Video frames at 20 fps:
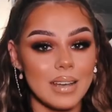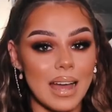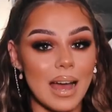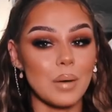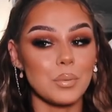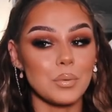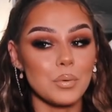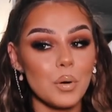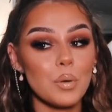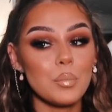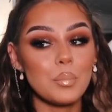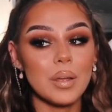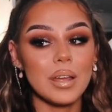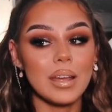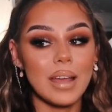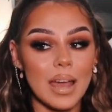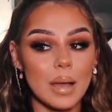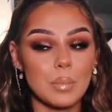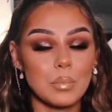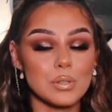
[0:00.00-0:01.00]
Now, not
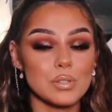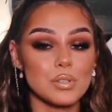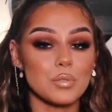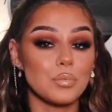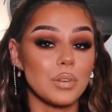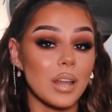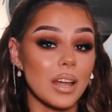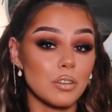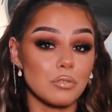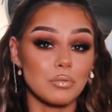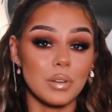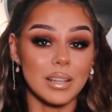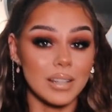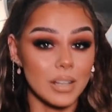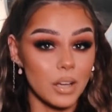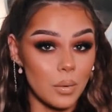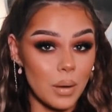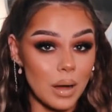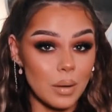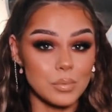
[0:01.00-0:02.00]
being able to like really
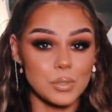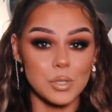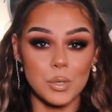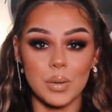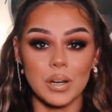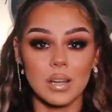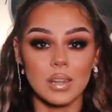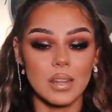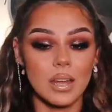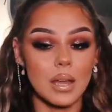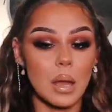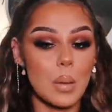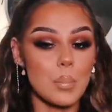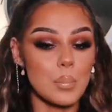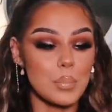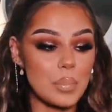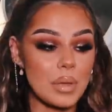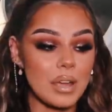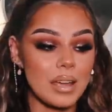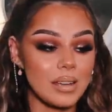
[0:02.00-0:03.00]
go out and do anything
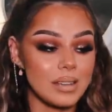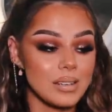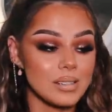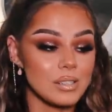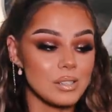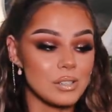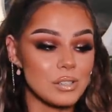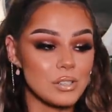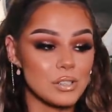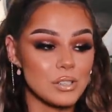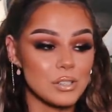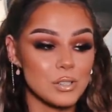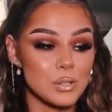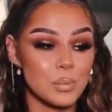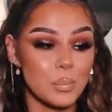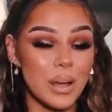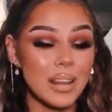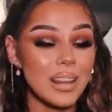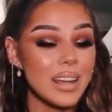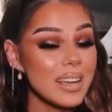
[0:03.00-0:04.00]
means
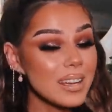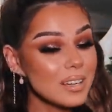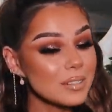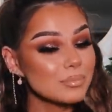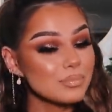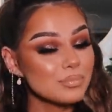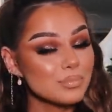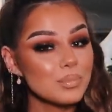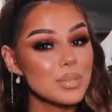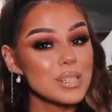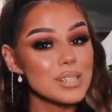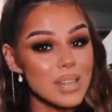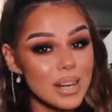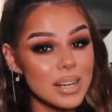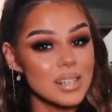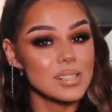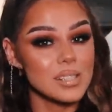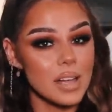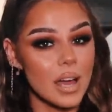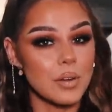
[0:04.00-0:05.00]
we're like, we're
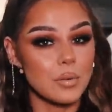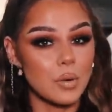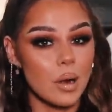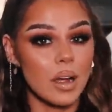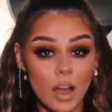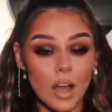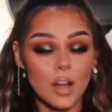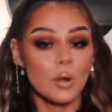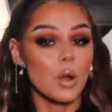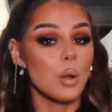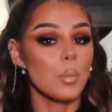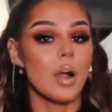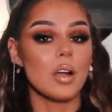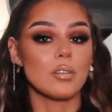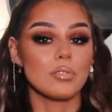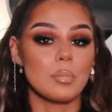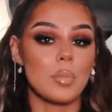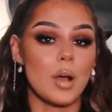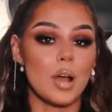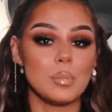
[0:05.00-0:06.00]
stuck inside, right? I know I work
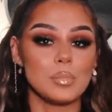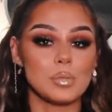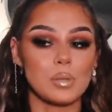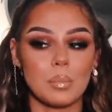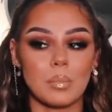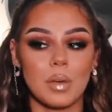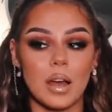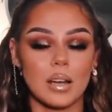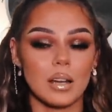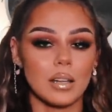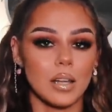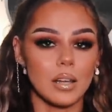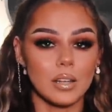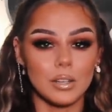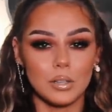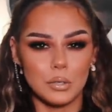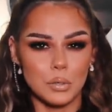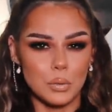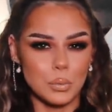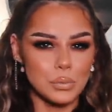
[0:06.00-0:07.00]
from home, so I'm kind of
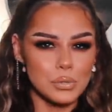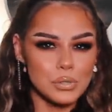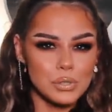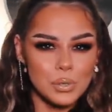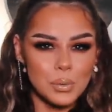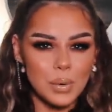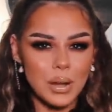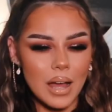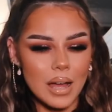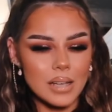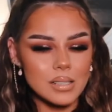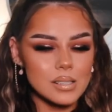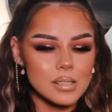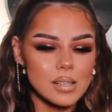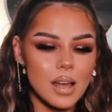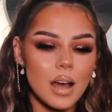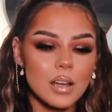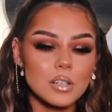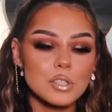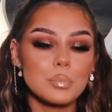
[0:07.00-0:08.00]
like used to it as
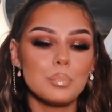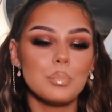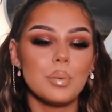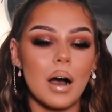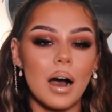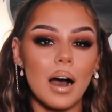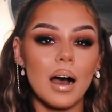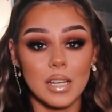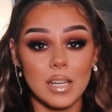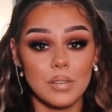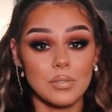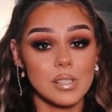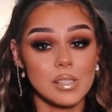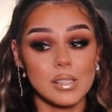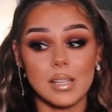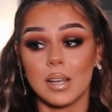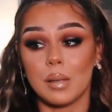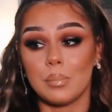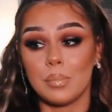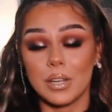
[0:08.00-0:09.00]
such, but even
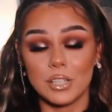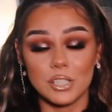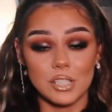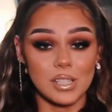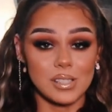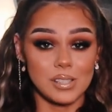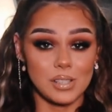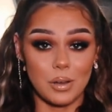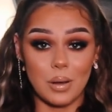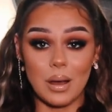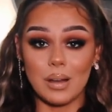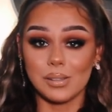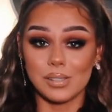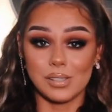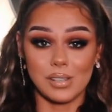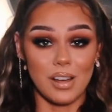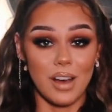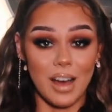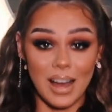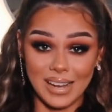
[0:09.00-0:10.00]
still, a bitch needs to go
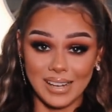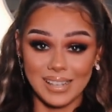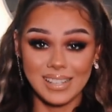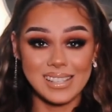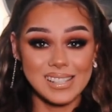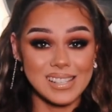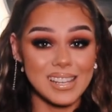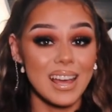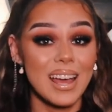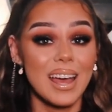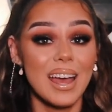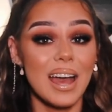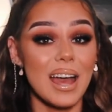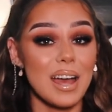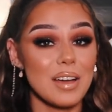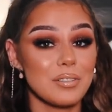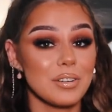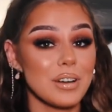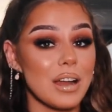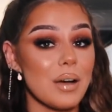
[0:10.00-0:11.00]
outside
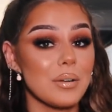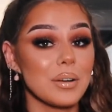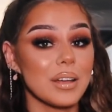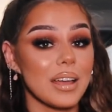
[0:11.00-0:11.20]
every now and